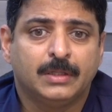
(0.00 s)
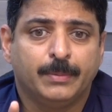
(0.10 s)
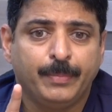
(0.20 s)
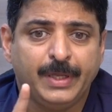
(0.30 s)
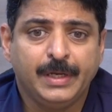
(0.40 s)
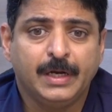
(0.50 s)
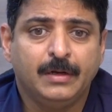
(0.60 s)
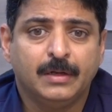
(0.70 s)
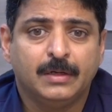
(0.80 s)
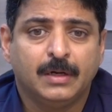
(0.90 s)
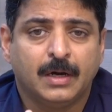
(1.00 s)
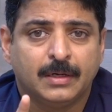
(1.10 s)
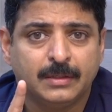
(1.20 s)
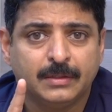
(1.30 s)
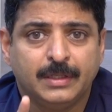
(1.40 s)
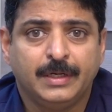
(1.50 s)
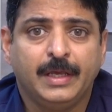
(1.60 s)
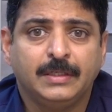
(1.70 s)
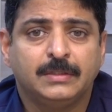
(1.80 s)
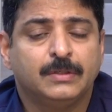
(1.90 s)
the period or the
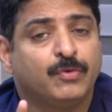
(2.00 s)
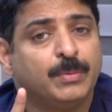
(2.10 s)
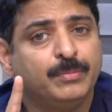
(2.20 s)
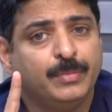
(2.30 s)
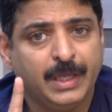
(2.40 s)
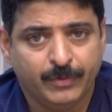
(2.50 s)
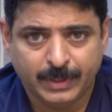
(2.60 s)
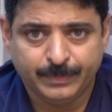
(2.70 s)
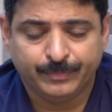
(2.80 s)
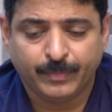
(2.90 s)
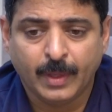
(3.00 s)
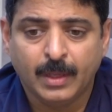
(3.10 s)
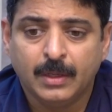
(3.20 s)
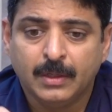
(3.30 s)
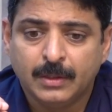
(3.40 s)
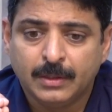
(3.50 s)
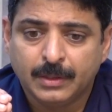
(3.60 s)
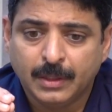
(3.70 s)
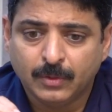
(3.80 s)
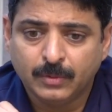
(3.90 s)
days from day 1.
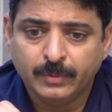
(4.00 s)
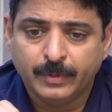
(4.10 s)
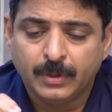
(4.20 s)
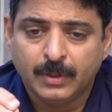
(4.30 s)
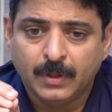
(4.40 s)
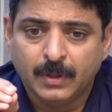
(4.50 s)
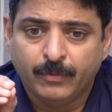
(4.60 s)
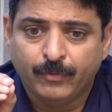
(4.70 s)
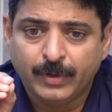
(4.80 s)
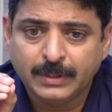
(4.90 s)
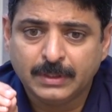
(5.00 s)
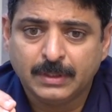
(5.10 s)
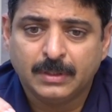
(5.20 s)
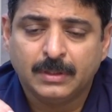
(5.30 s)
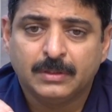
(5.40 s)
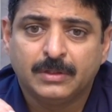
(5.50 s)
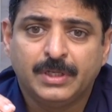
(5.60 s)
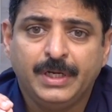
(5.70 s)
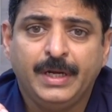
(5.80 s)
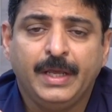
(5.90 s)
Now first
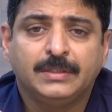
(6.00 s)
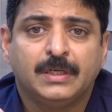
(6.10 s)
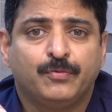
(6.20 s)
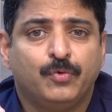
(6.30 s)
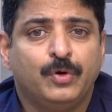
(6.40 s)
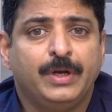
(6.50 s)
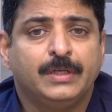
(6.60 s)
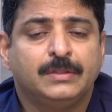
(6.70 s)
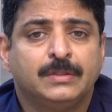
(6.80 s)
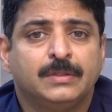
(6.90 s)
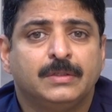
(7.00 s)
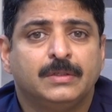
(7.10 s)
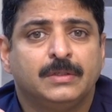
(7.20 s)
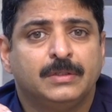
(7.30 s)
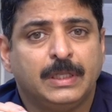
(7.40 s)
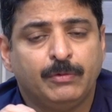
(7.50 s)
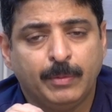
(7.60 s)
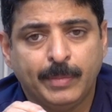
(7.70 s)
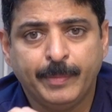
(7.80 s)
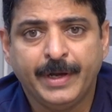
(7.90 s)
3 days or 4 days there
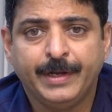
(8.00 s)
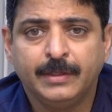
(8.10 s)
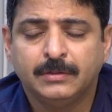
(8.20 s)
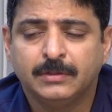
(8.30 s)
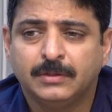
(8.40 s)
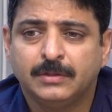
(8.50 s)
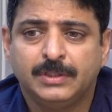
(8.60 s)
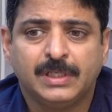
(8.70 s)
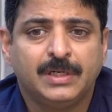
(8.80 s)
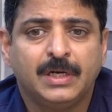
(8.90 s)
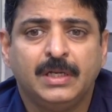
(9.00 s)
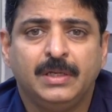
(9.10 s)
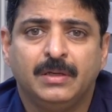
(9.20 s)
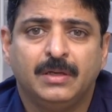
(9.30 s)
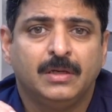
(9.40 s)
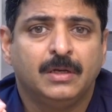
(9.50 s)
will be bleeding. Generally